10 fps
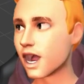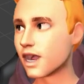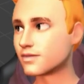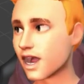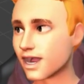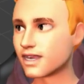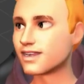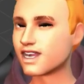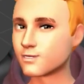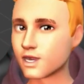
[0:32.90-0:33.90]
Blender
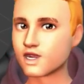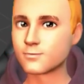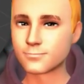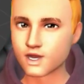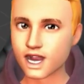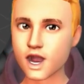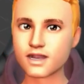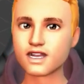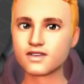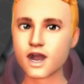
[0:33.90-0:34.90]
is new
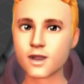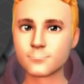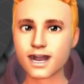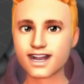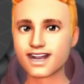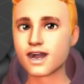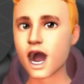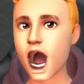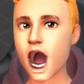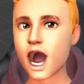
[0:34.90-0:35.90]
software for me.
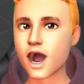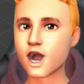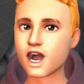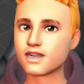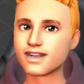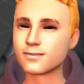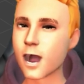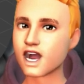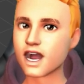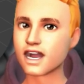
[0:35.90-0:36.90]
I always
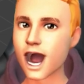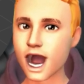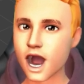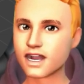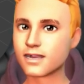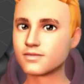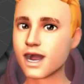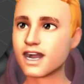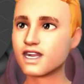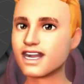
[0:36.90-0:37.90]
model in Maya.
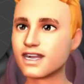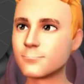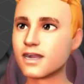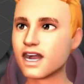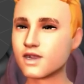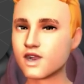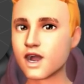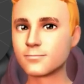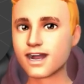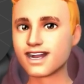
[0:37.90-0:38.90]
Blender is something new for
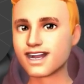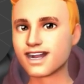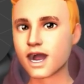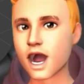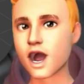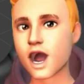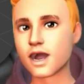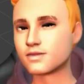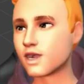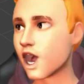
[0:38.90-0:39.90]
me.
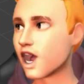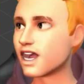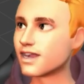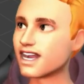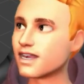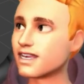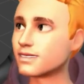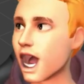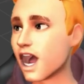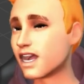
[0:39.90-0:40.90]
So
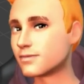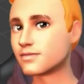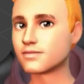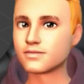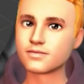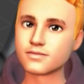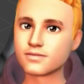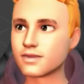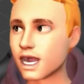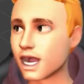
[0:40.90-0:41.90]
start.
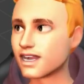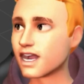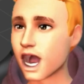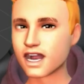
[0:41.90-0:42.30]
Let's start.